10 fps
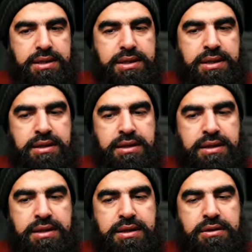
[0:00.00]

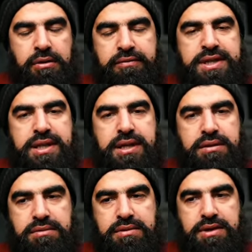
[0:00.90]
mm,
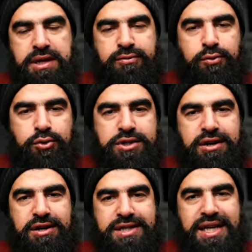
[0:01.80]
obviously if water
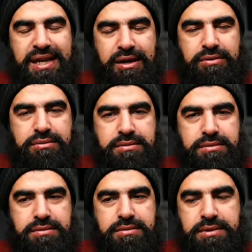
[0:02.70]
can't take it out,
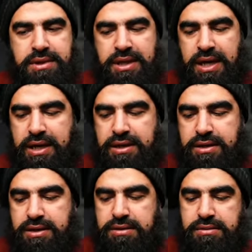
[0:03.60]

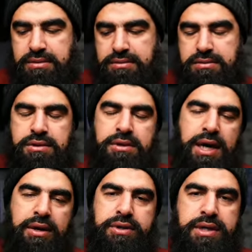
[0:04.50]
then you know
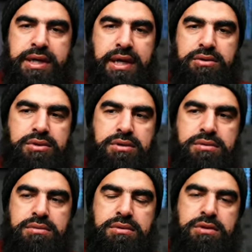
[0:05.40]
how are you going to get it out?
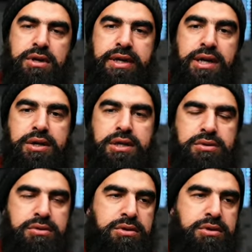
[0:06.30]
You can't get it out, can
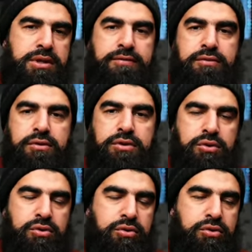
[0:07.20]
you? So therefore,
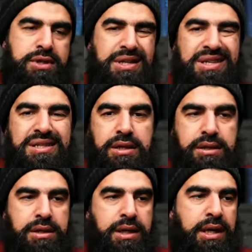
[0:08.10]
your ghusl is
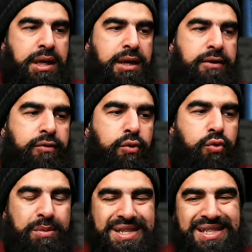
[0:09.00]
done. For
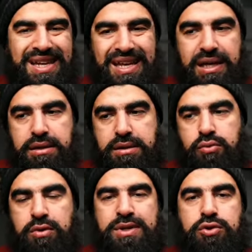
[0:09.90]
women's hair,
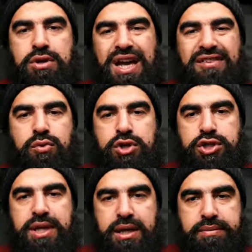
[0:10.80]
women do not have to wash
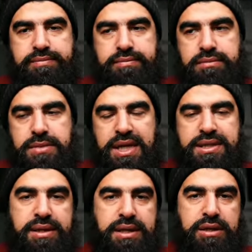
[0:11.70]
their hair. That's
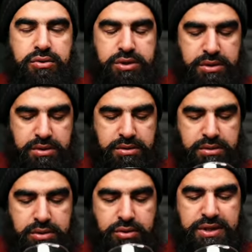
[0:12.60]
the thing in ghusl.
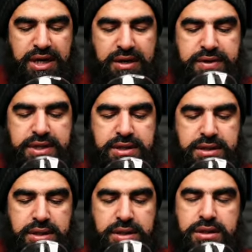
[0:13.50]
According to Hanafis,
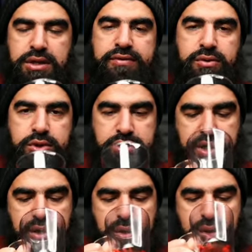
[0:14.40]
they don't have to wash their hair.